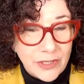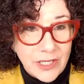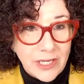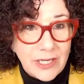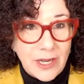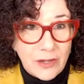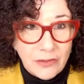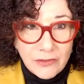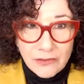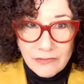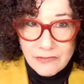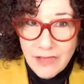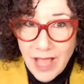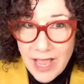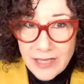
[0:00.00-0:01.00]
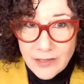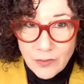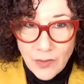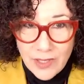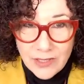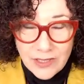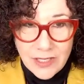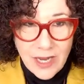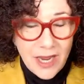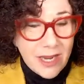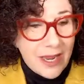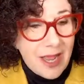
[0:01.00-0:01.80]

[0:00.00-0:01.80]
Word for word: taken out last Wednesday,